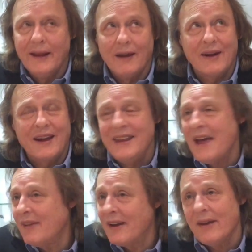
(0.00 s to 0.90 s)
Now, I can
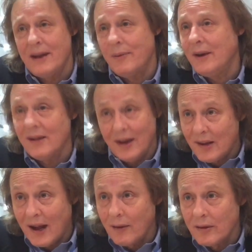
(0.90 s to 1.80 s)
never give anybody
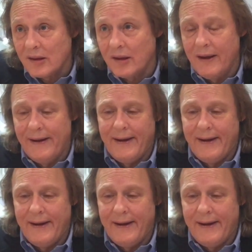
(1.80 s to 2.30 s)
details.